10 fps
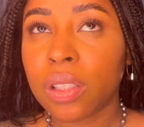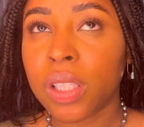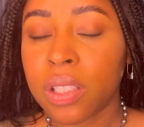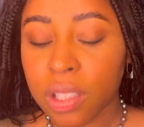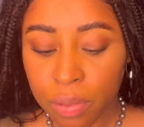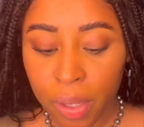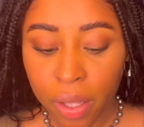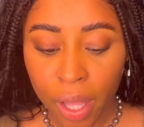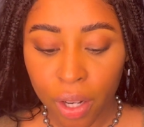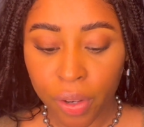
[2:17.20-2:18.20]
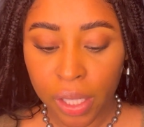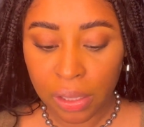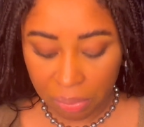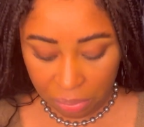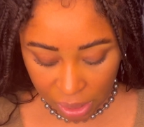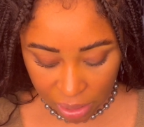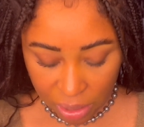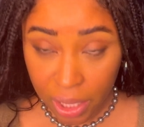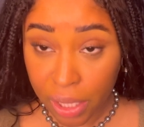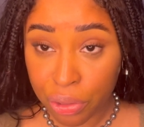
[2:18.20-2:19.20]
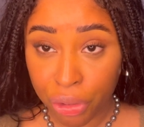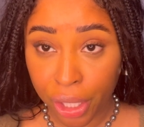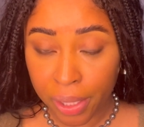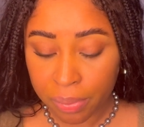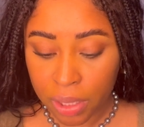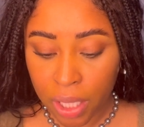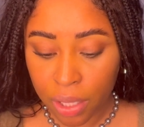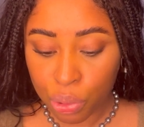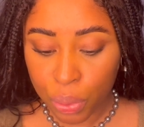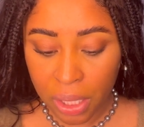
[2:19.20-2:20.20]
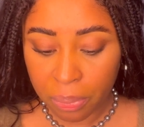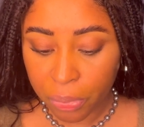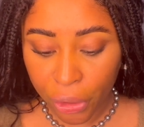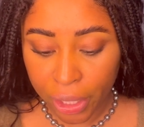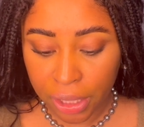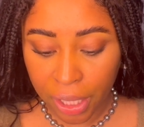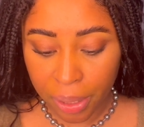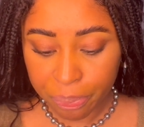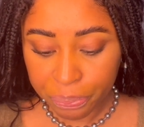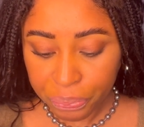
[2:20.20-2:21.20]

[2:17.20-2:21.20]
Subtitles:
Doesn't smell that great, doesn't taste great. It's not sweet or anything.